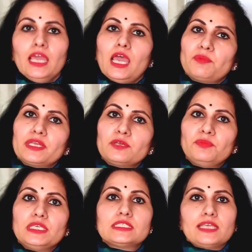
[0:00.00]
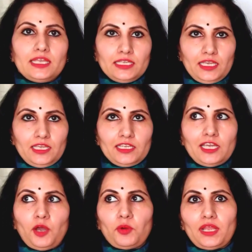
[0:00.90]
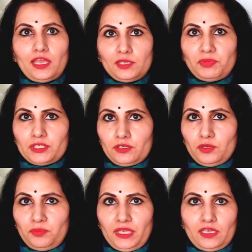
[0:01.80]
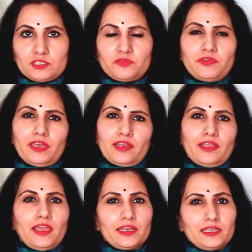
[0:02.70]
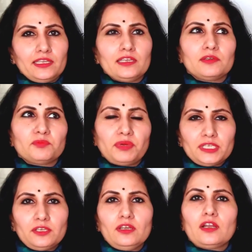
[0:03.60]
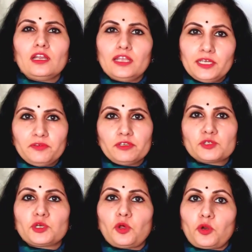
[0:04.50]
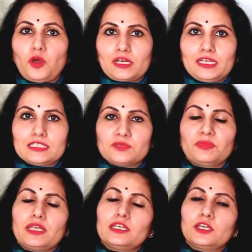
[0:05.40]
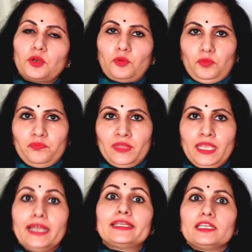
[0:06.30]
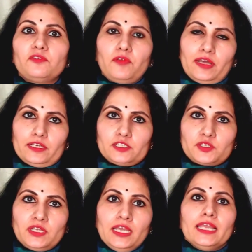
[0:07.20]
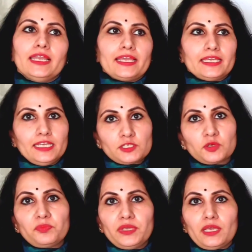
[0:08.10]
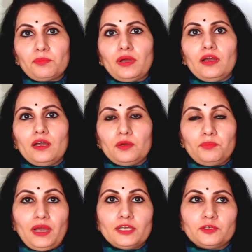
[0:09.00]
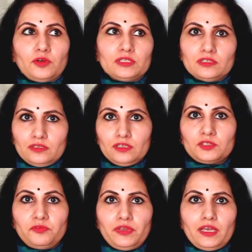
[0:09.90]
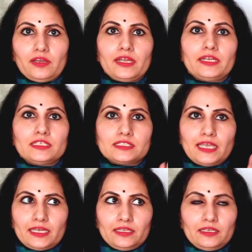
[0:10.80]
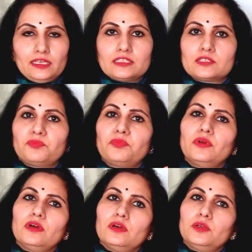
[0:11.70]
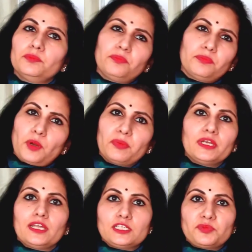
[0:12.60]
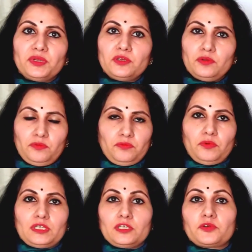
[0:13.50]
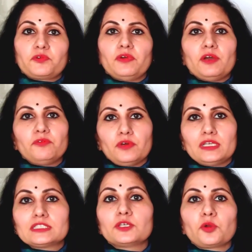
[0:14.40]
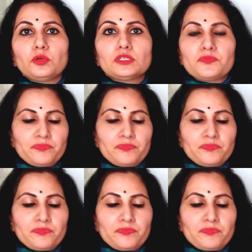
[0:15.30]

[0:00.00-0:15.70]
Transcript: Habitat means any area or any particular place where any particular individual or organism can grow. It can flourish. Like it should be a part on the earth where it is getting its proper nourishment, what it requires for its growth.